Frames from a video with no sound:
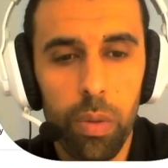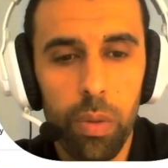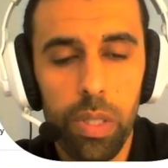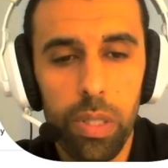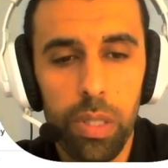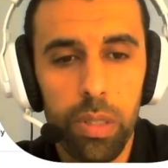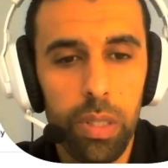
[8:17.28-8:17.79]

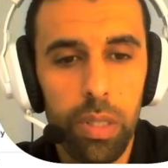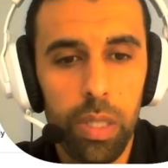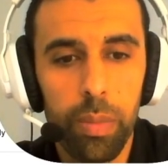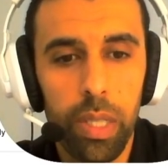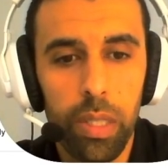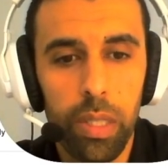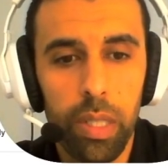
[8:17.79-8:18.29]
was it
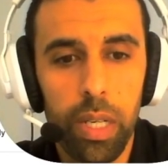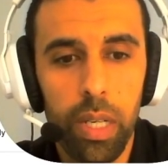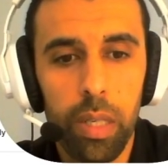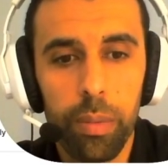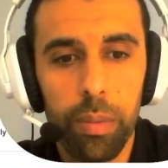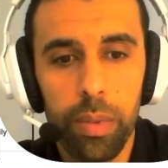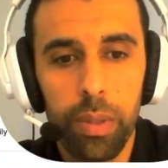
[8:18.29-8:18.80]

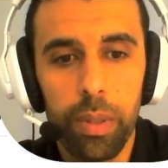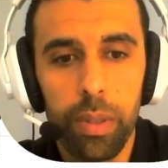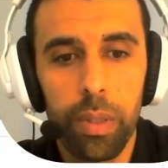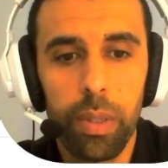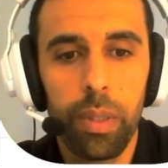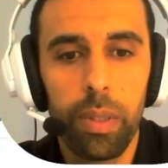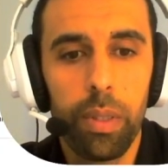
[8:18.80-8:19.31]
email.com?
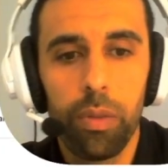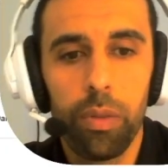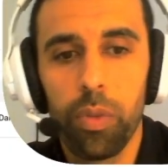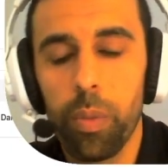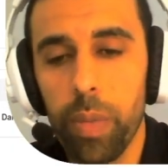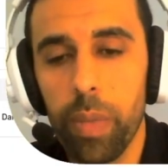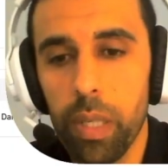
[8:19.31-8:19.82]

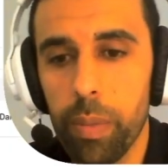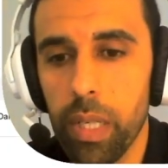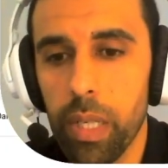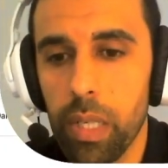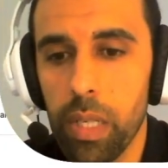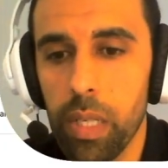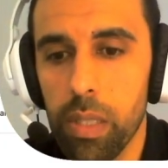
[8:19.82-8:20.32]
In my
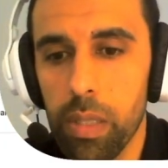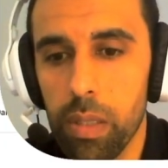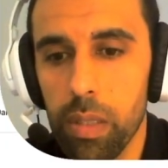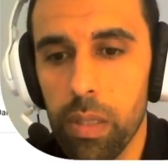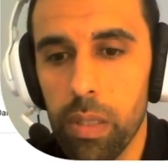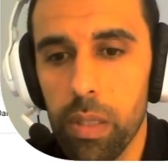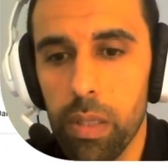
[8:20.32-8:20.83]
case,
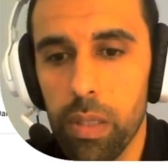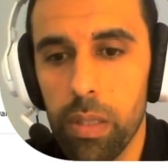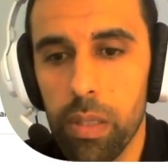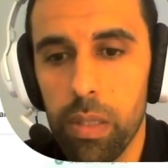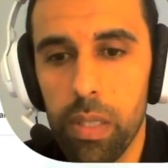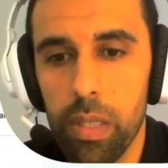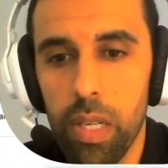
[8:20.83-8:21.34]

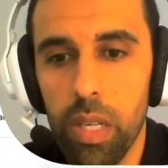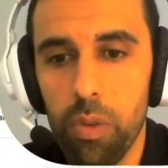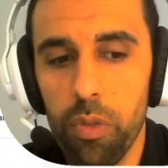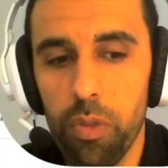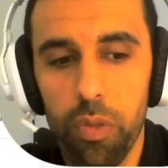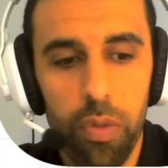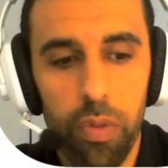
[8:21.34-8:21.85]

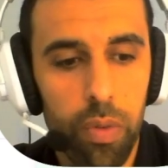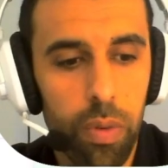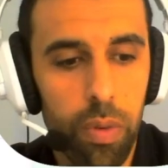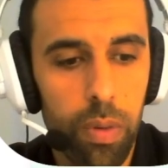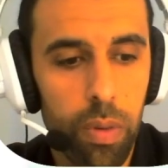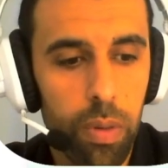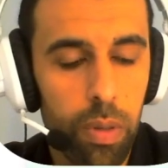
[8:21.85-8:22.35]
save.
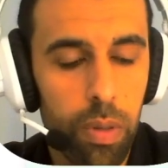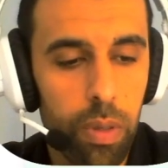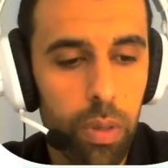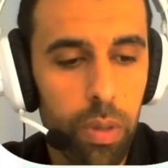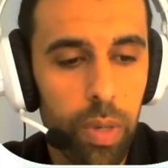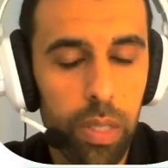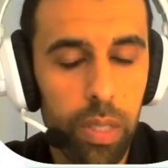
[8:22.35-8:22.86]

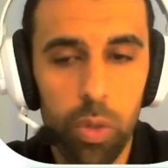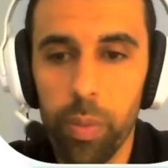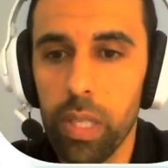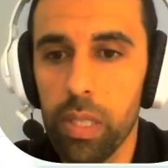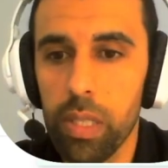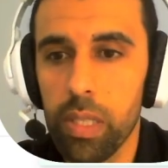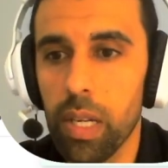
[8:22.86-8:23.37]
All right,
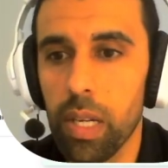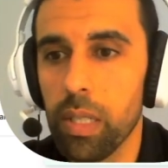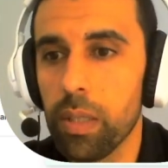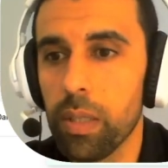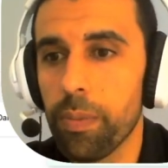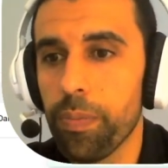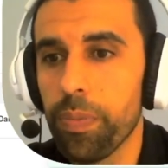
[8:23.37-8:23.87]
domain
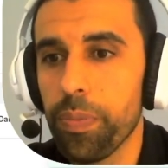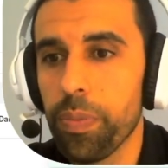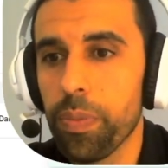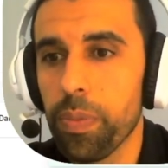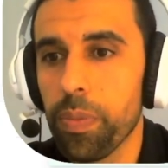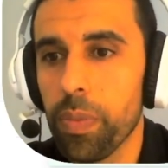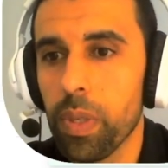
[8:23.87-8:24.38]
assigned.
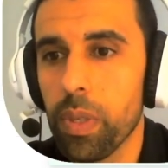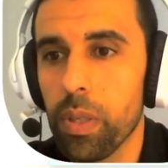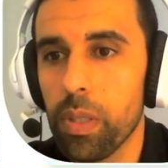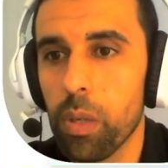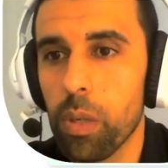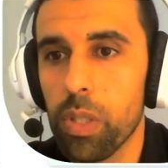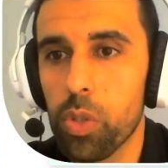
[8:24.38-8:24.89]

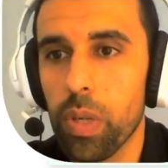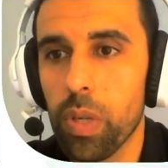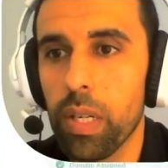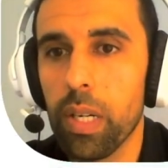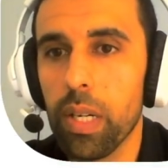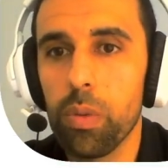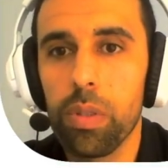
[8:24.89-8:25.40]
Now let's try
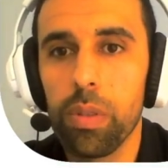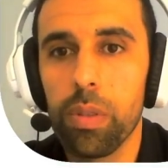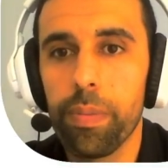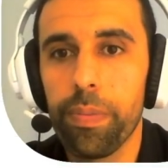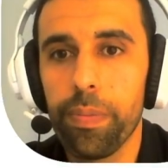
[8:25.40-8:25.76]
it out.